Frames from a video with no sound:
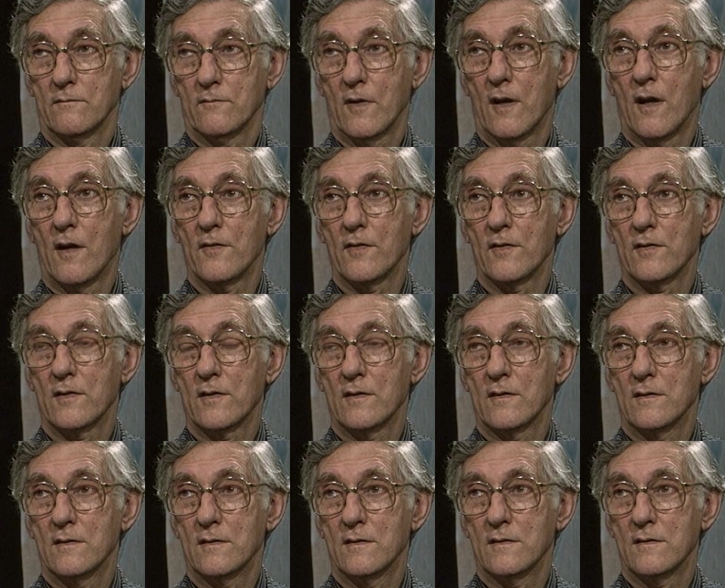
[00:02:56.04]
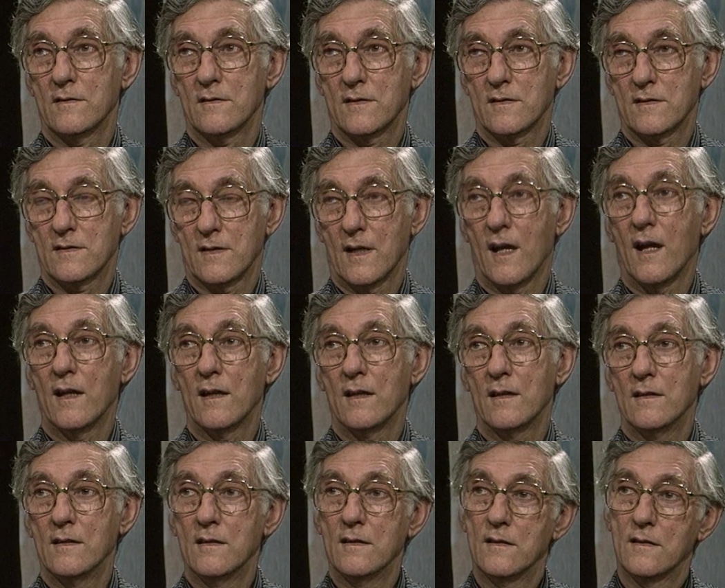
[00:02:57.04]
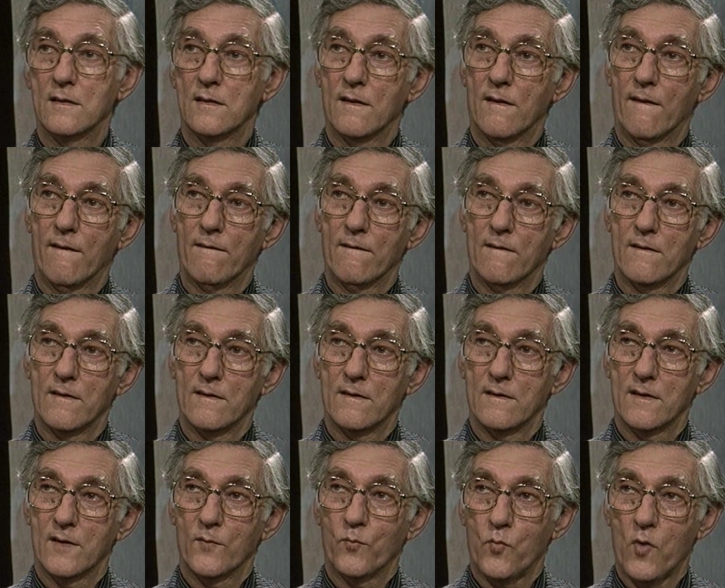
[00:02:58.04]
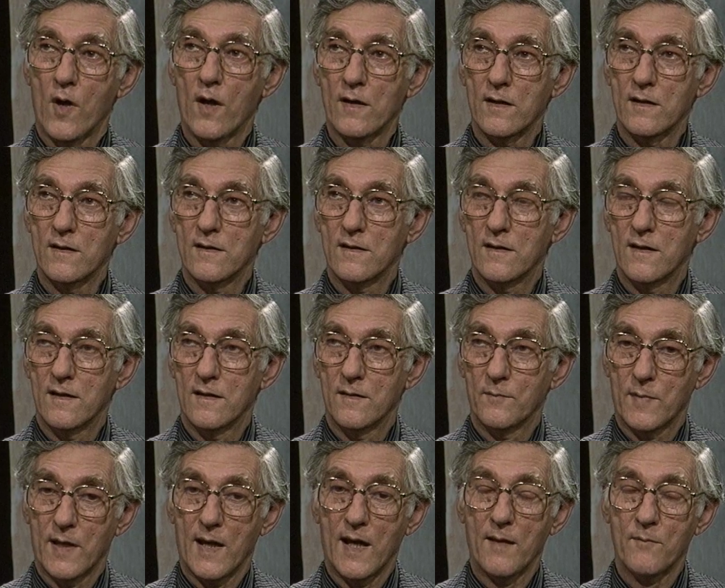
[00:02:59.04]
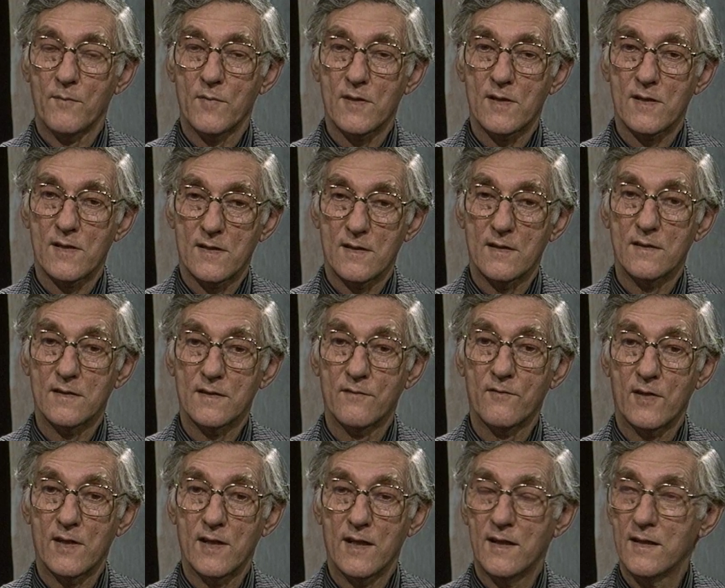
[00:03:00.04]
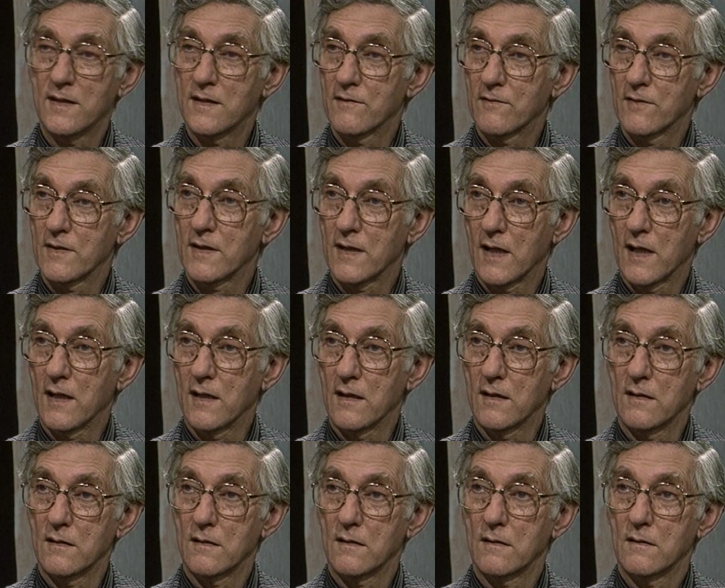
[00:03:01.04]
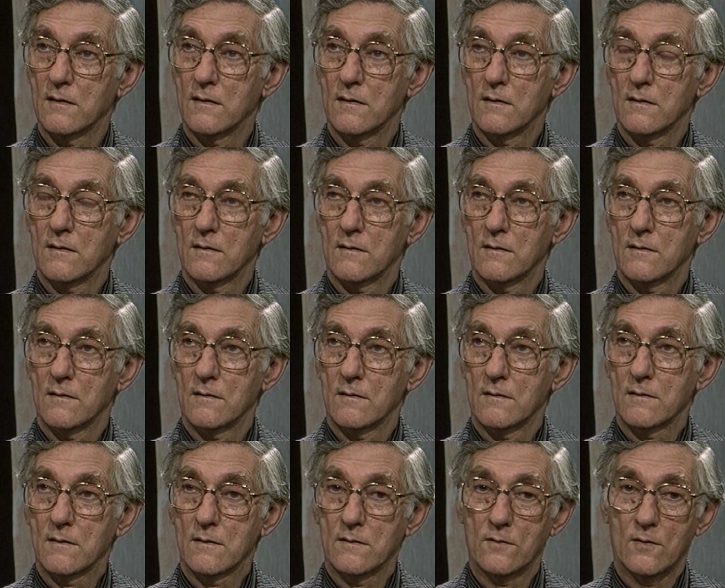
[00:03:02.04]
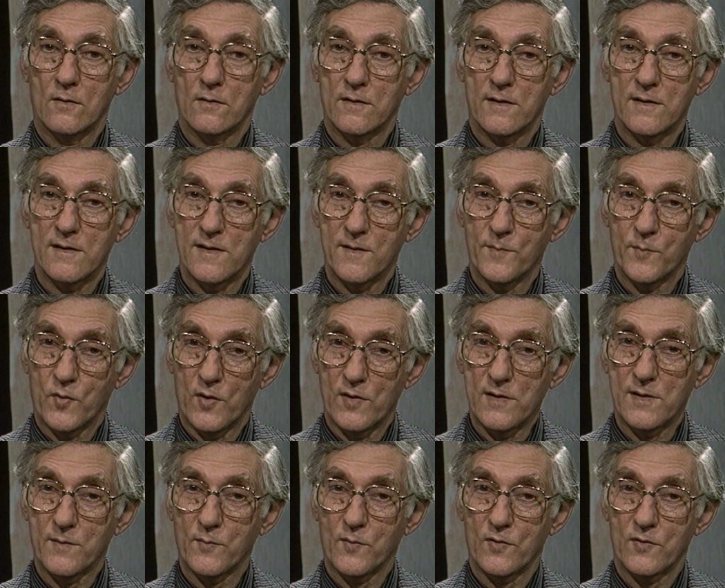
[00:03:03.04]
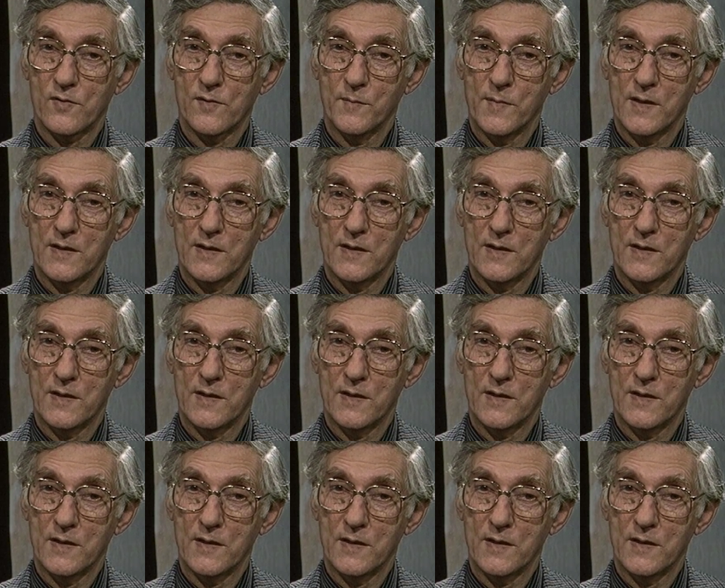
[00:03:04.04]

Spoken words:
rather than tired and worried, perhaps, at the very end of the day. Not that it's impossible to